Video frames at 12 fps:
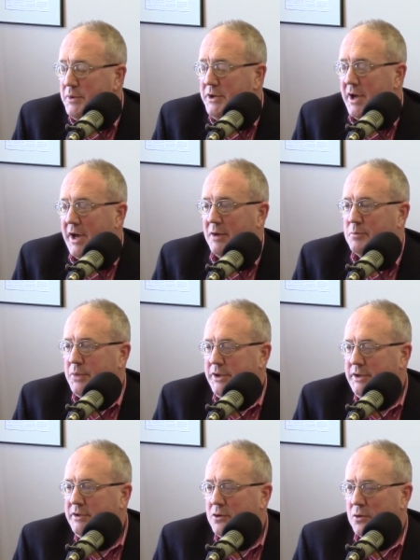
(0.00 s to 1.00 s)
me at
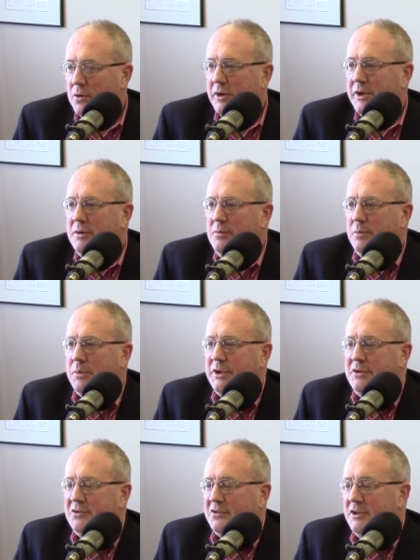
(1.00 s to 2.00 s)
P. Corrigan,
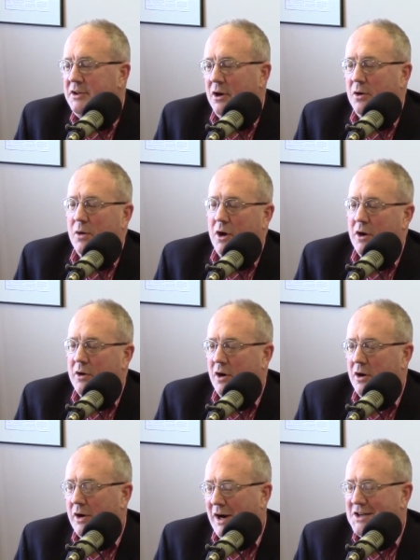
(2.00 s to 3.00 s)
P C O R
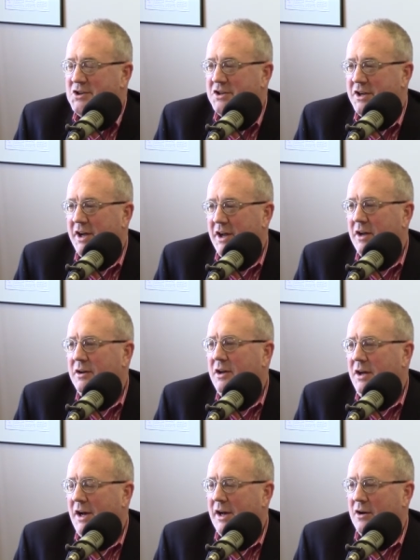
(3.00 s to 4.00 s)
R I G A N,
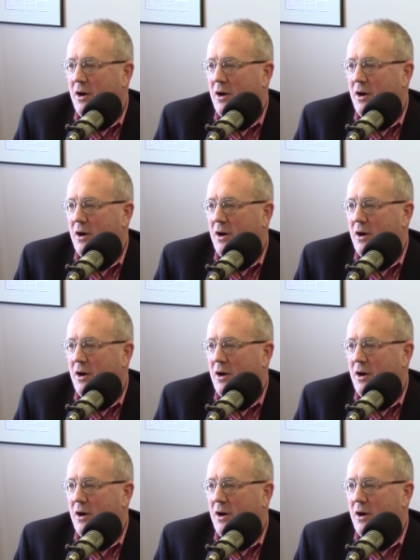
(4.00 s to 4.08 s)
at